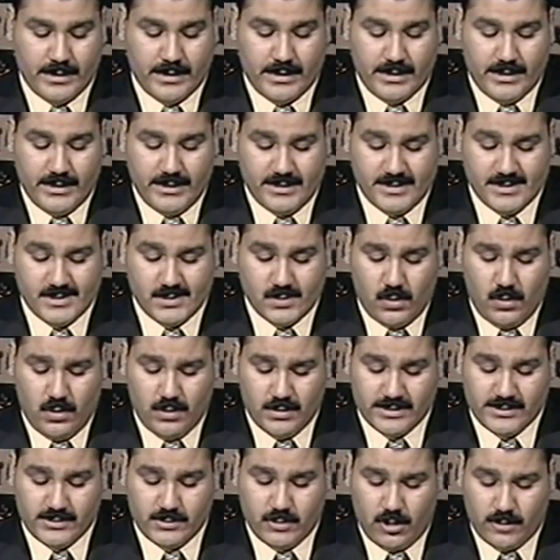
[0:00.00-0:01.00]
It is
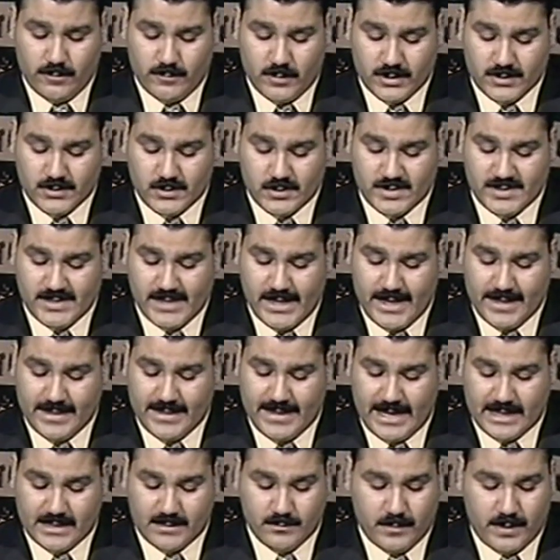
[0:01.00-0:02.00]
only normal to say
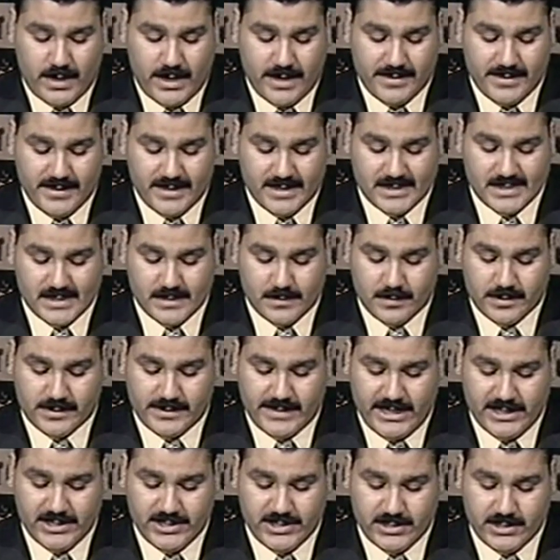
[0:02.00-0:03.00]
that by the
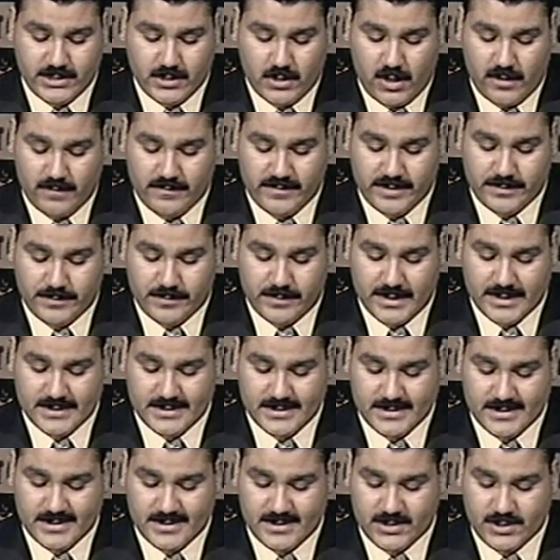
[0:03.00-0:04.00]
explanation of the
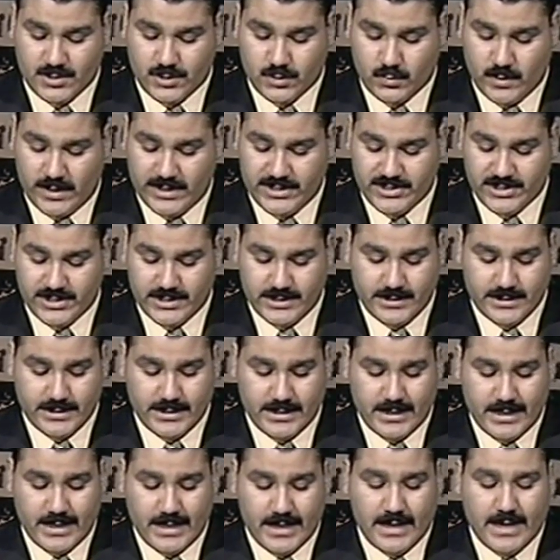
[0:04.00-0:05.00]
present situation,
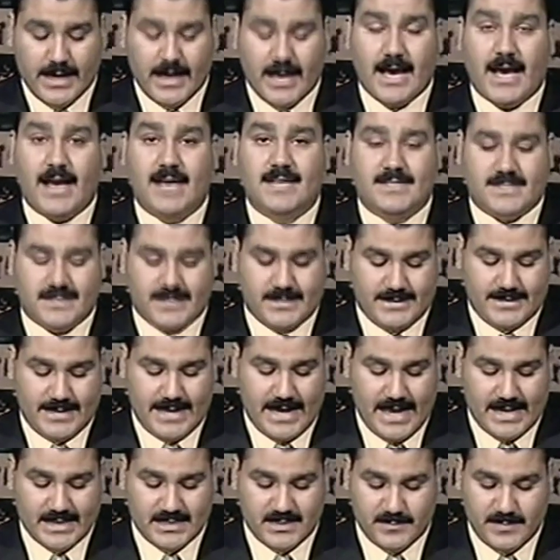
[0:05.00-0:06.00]
as it
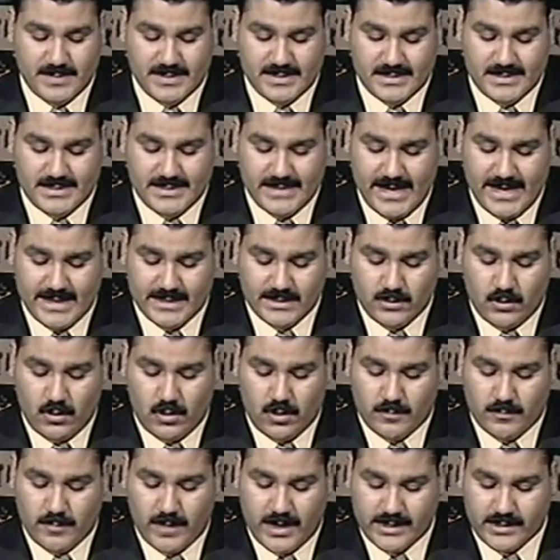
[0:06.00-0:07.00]
has been said,
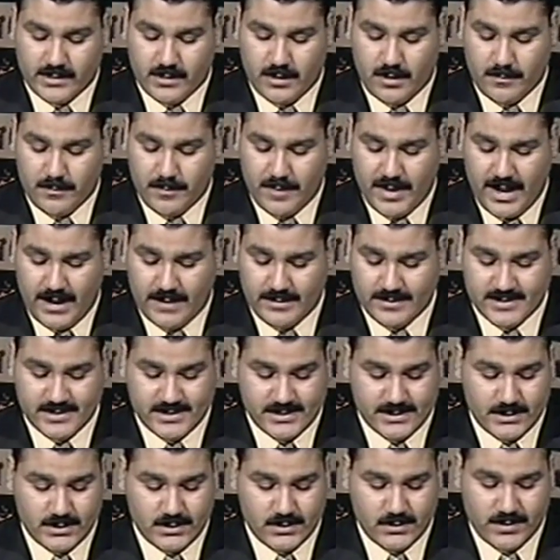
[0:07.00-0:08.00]
or by
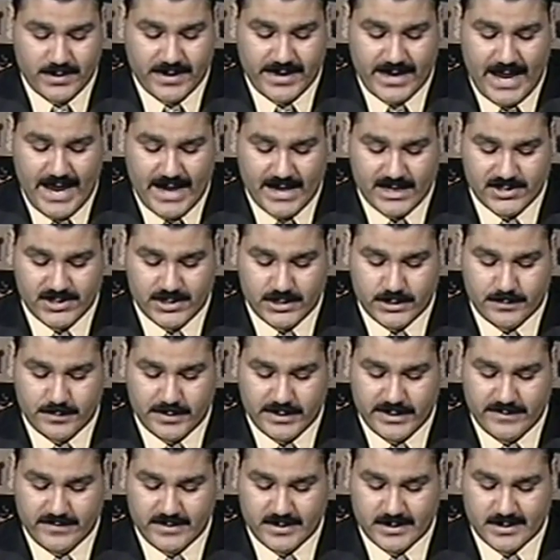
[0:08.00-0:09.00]
comparison to the action
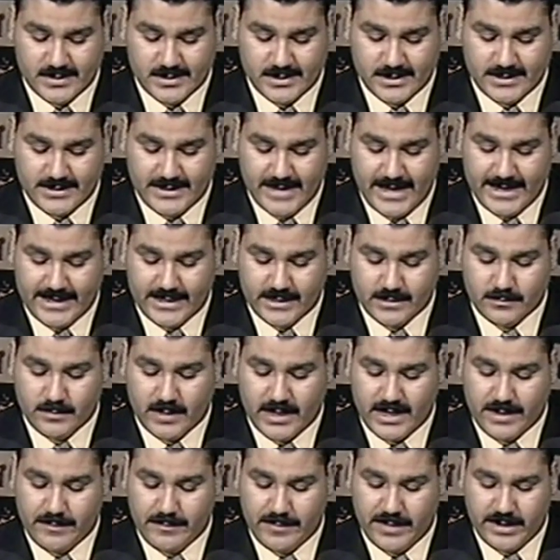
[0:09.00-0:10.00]
previously taken
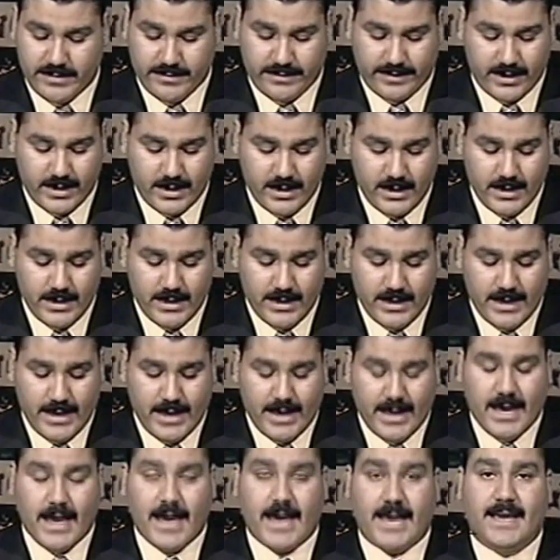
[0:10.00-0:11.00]
by America
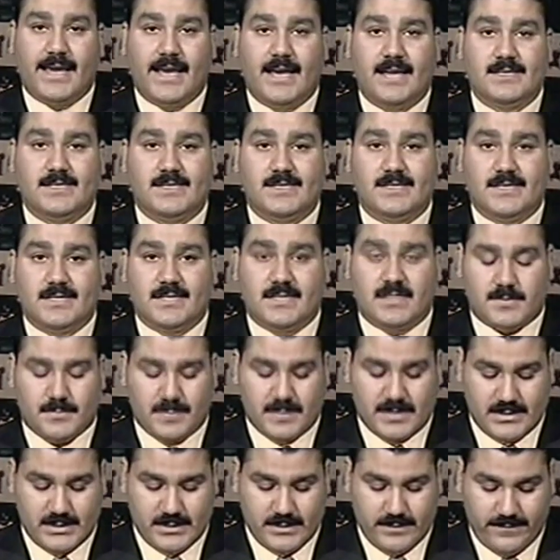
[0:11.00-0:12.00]
against
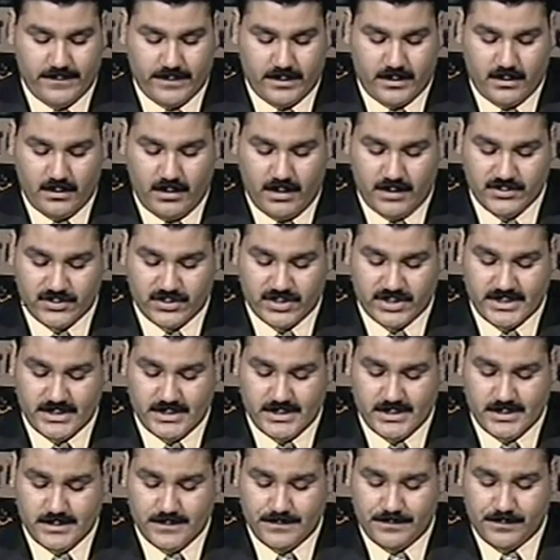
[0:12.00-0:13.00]
specific countries,